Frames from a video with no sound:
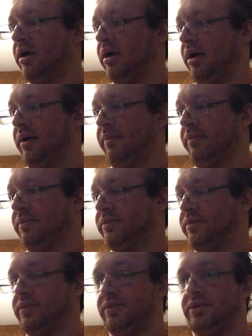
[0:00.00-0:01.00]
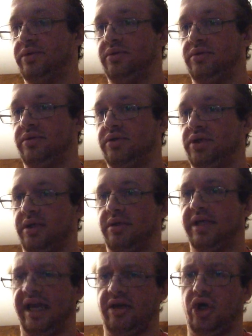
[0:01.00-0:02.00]
to
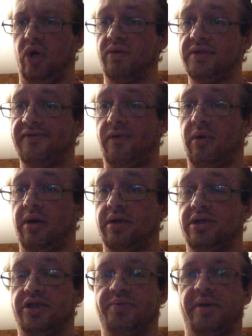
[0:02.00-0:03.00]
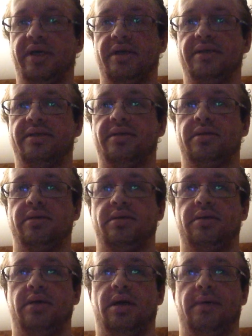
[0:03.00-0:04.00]
take notes for it, just because,
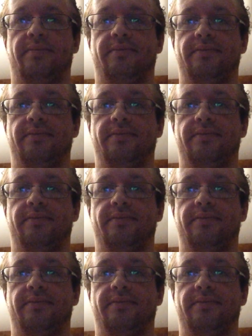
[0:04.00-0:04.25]
oh